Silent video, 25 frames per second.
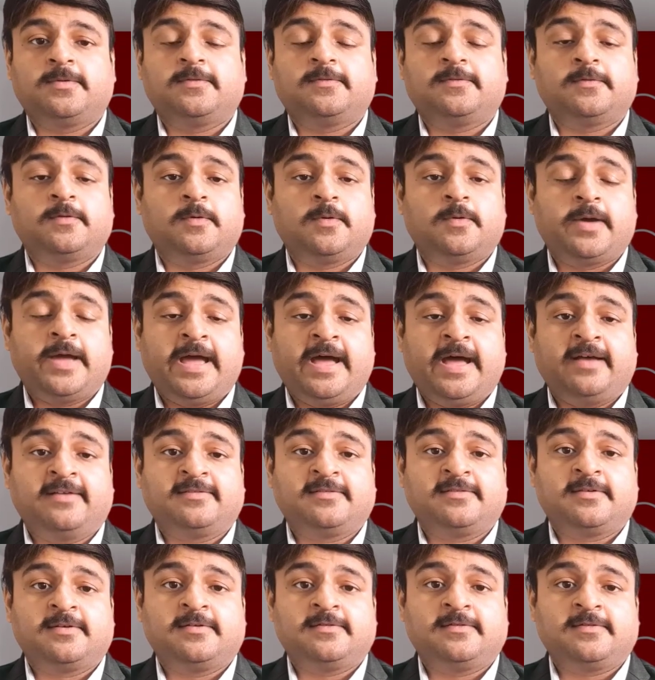So
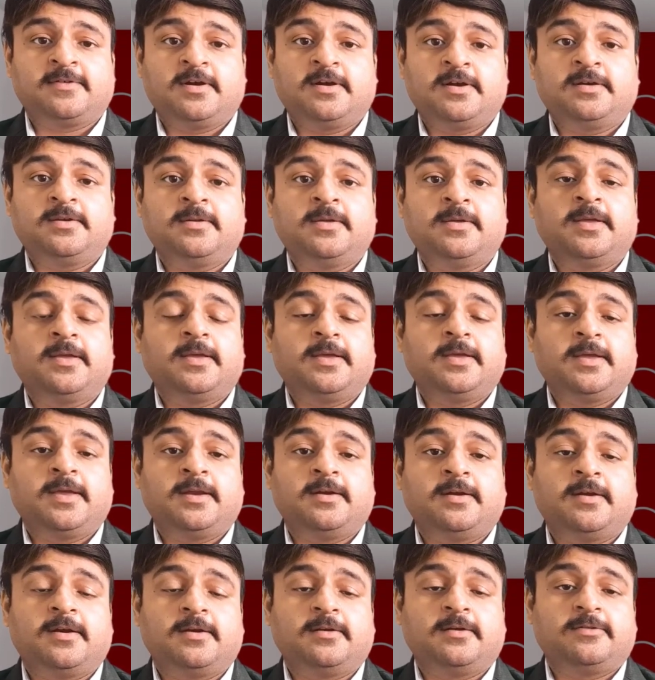as a result he
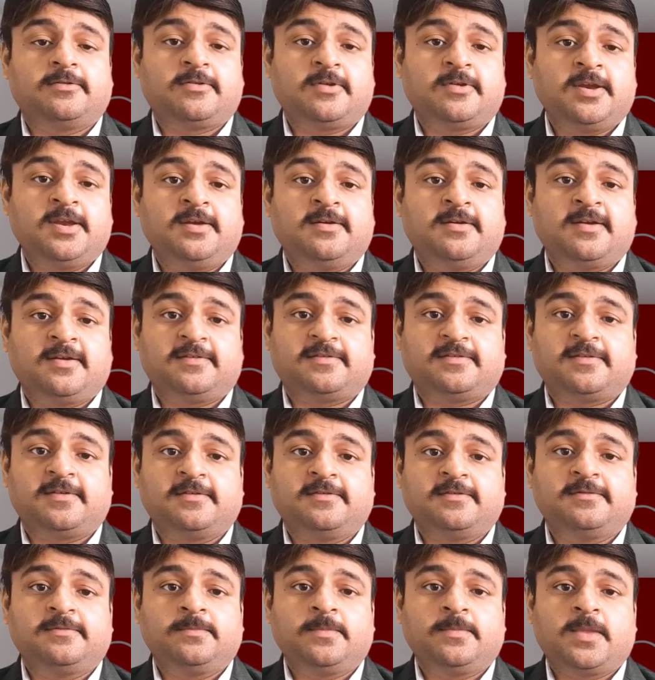did 3
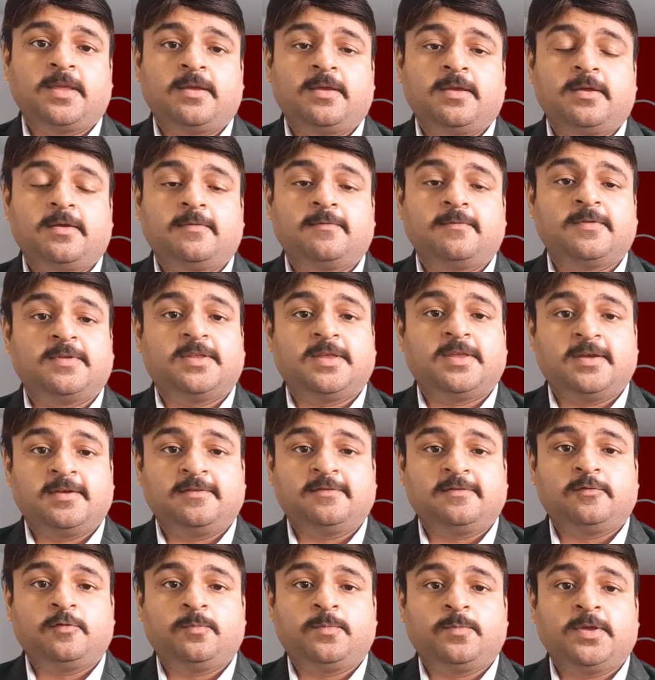races with
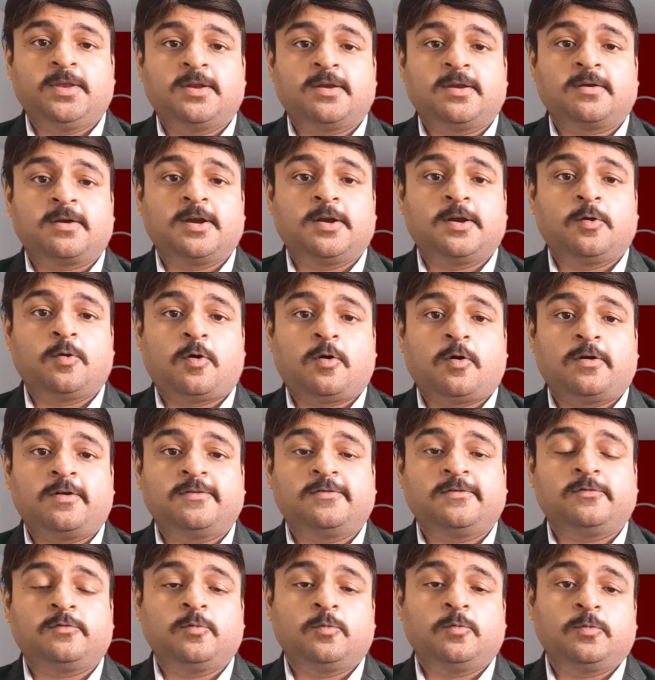his superior grade
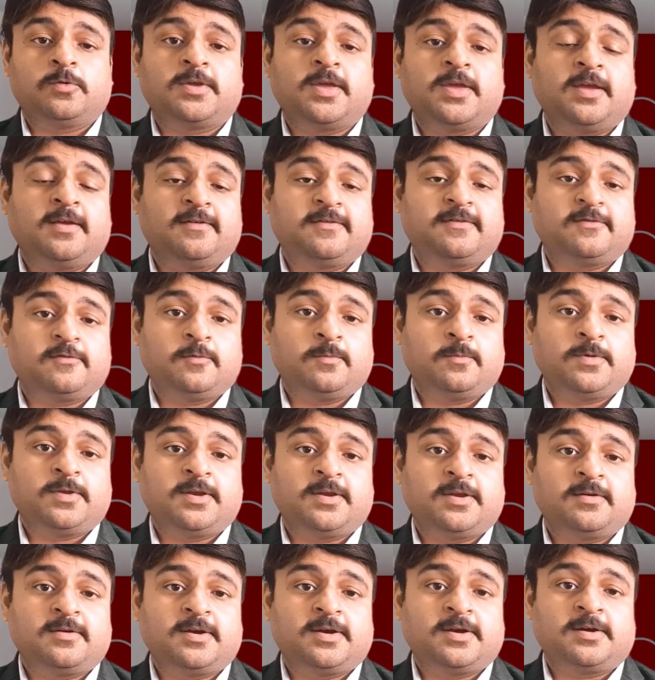horse to king's
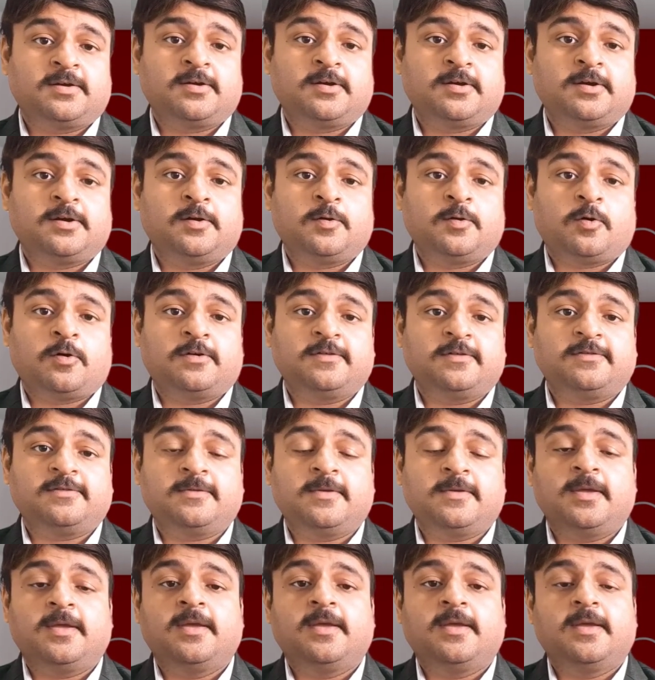superior grade horse,